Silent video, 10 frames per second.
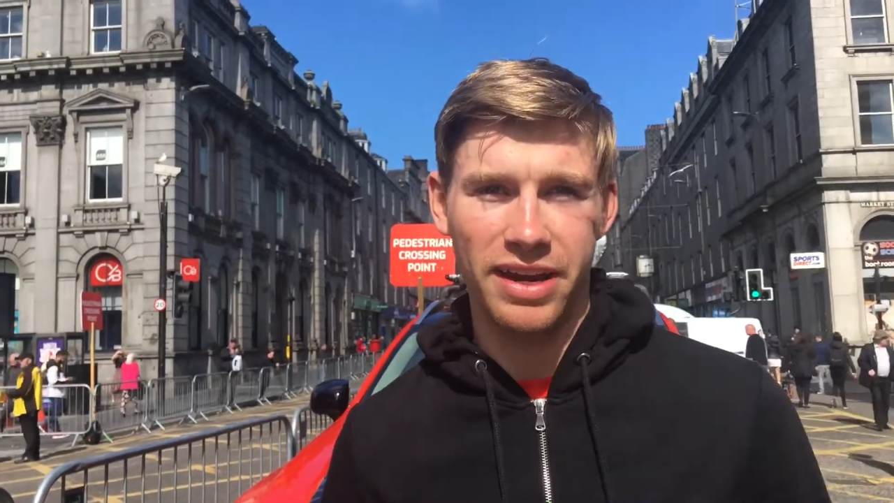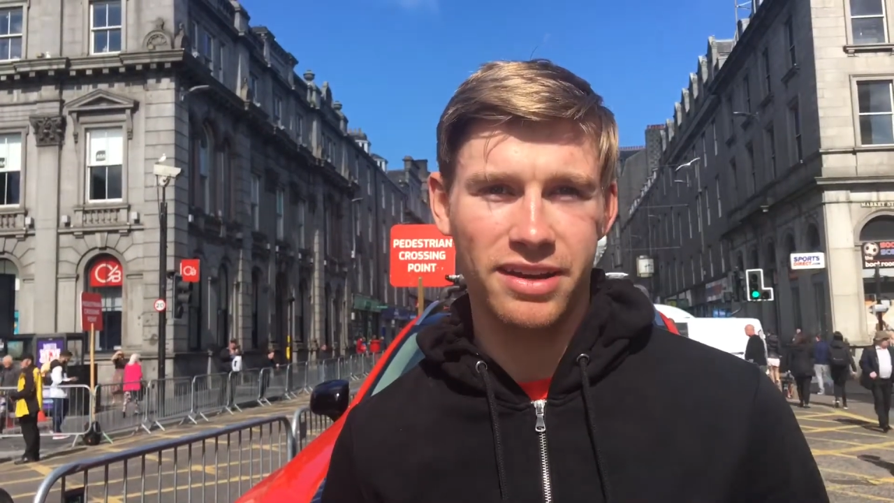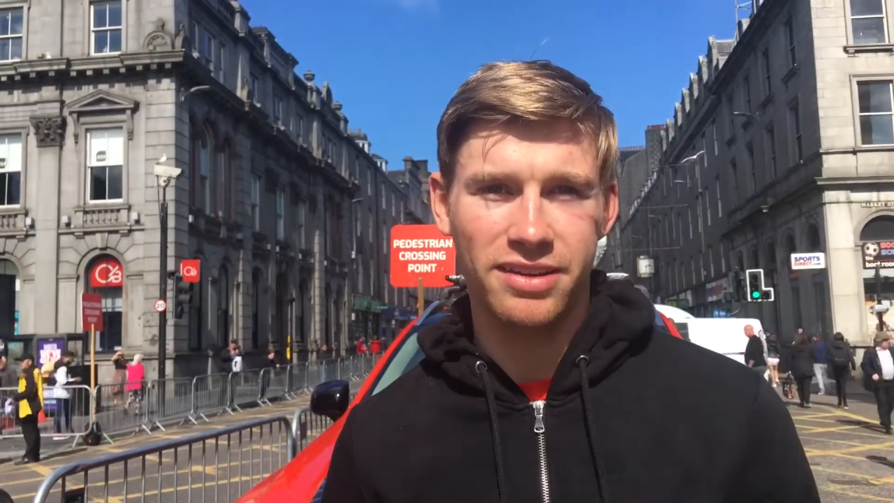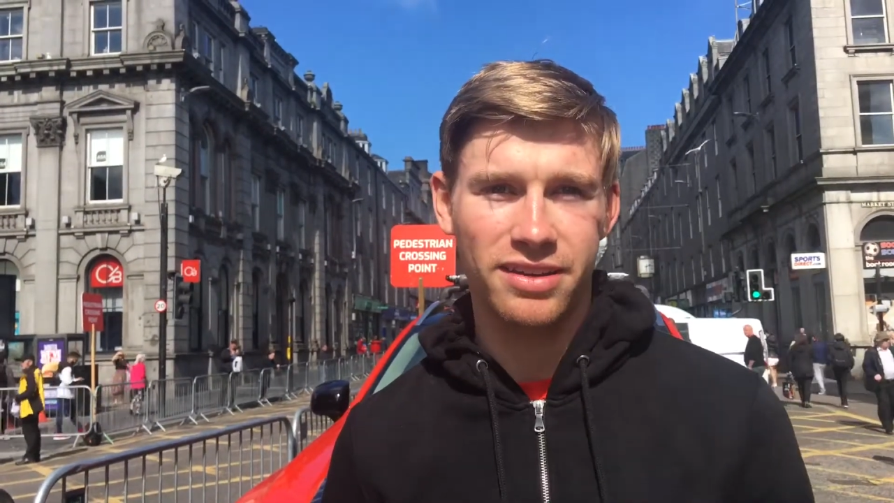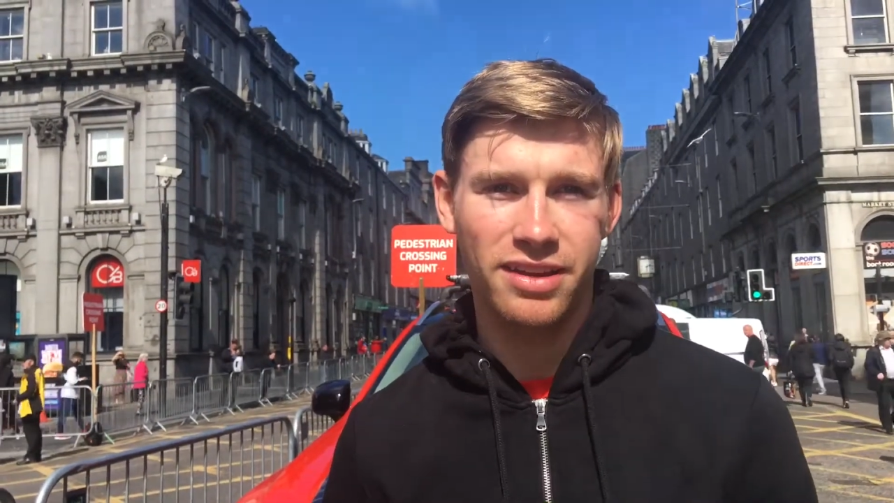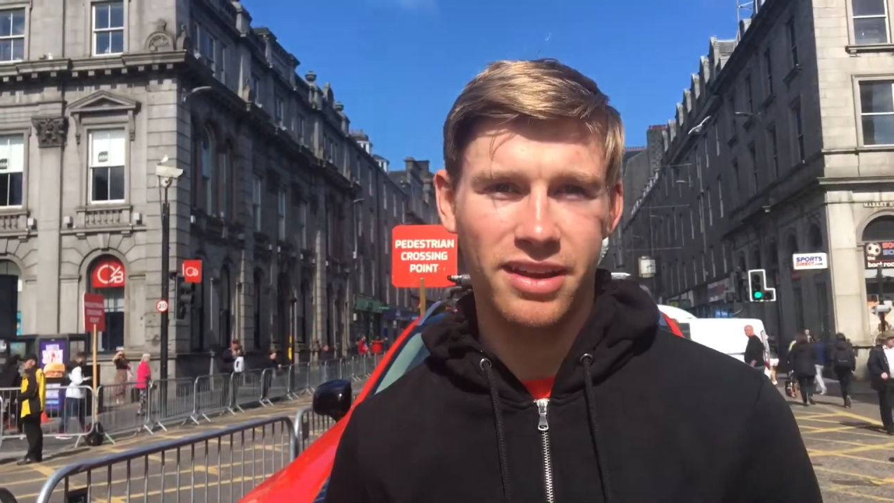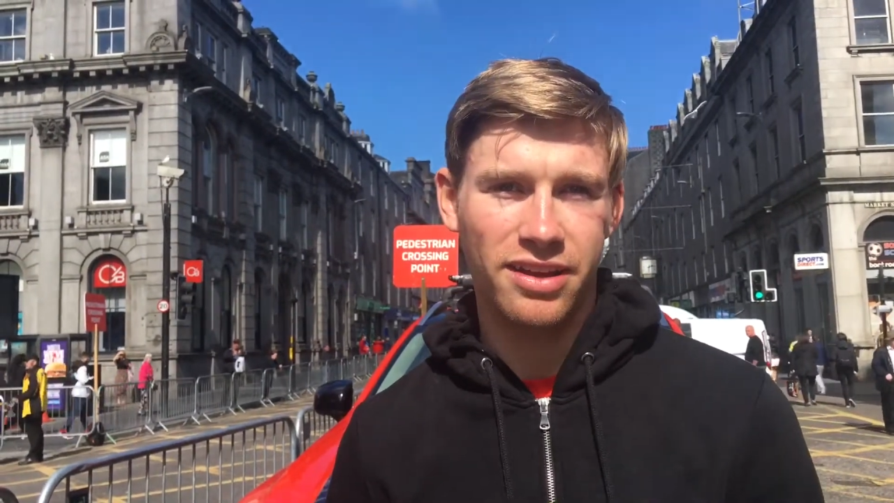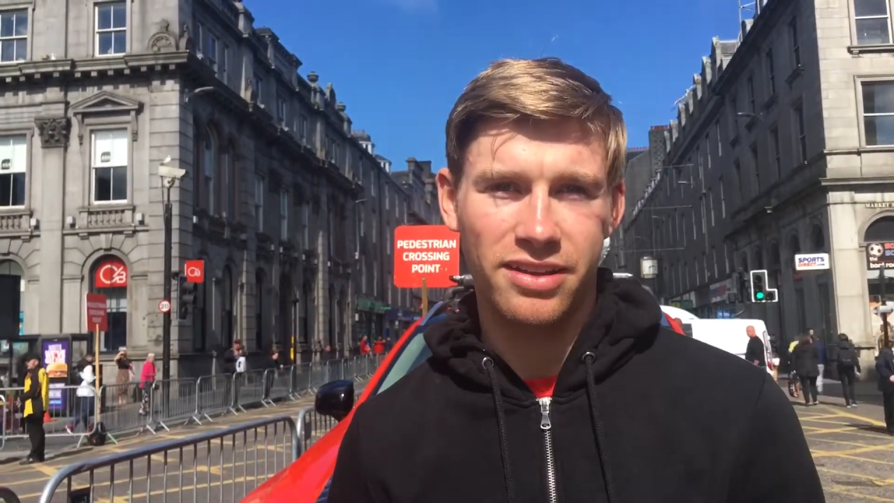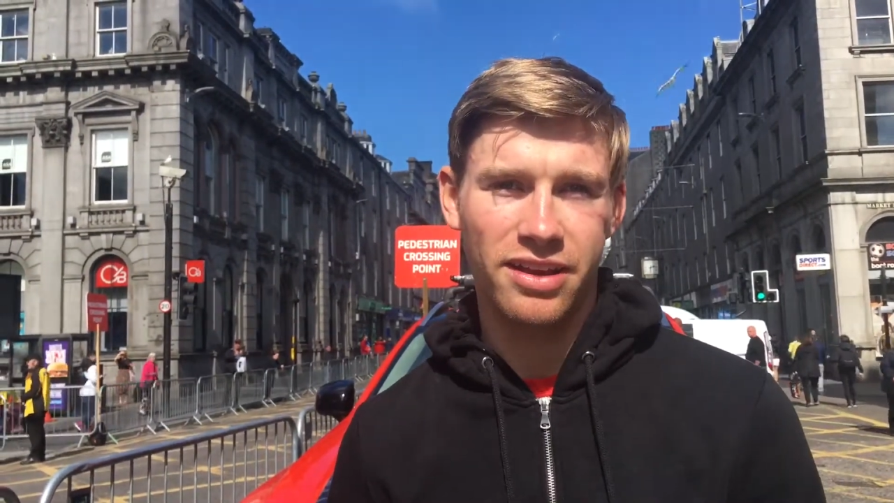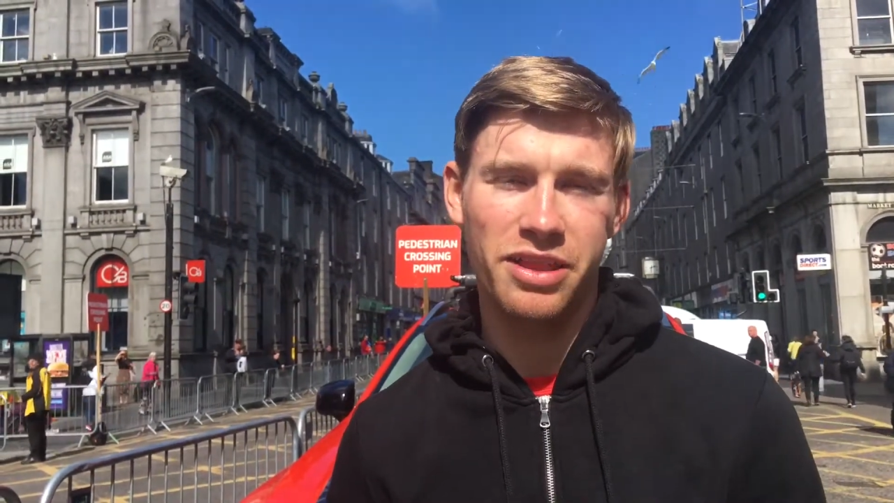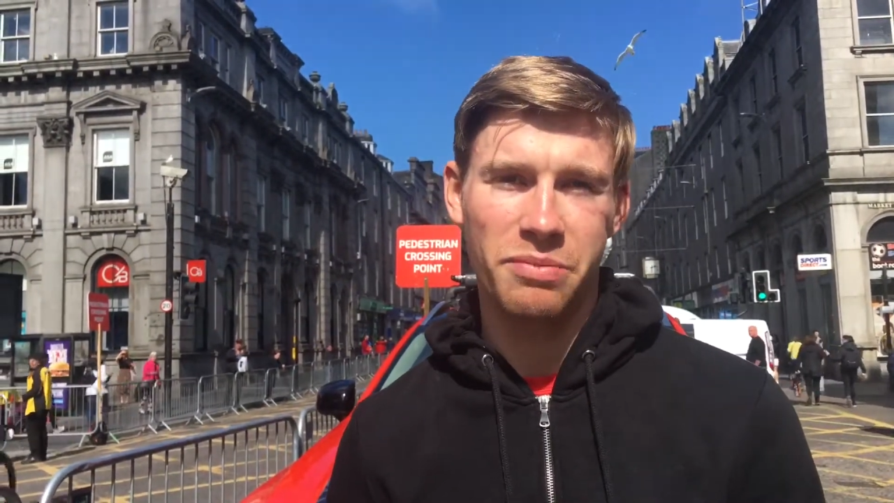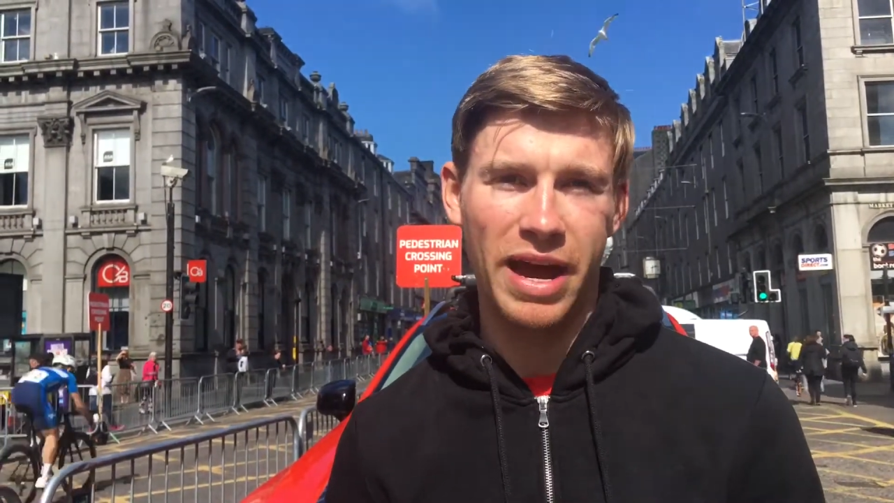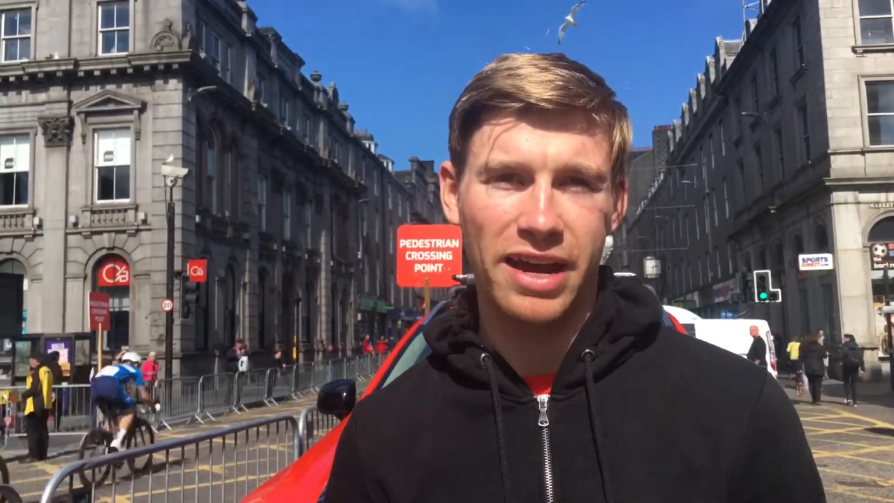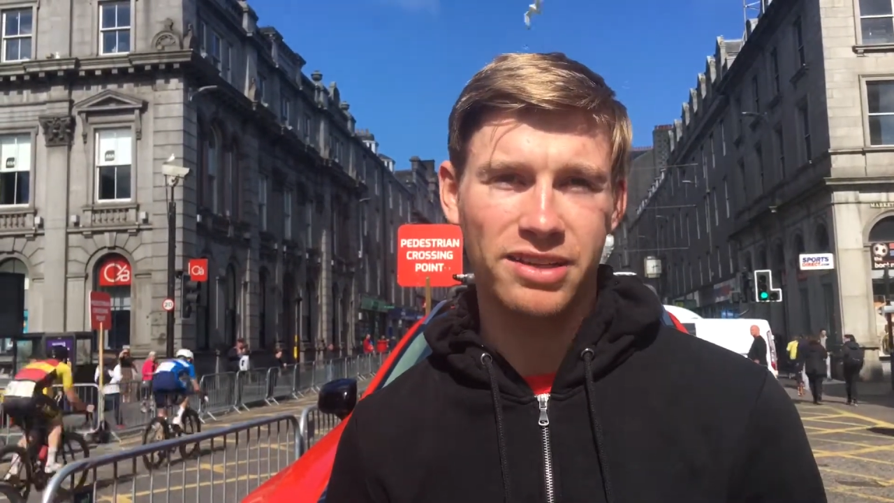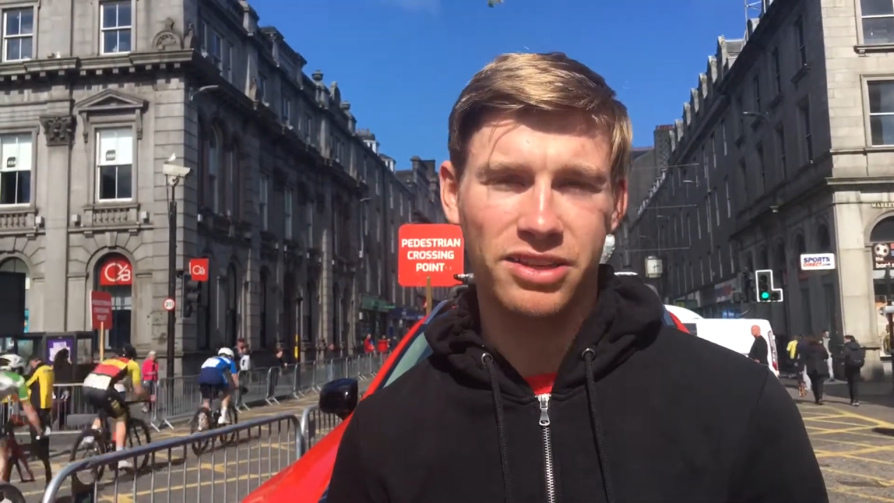at the back.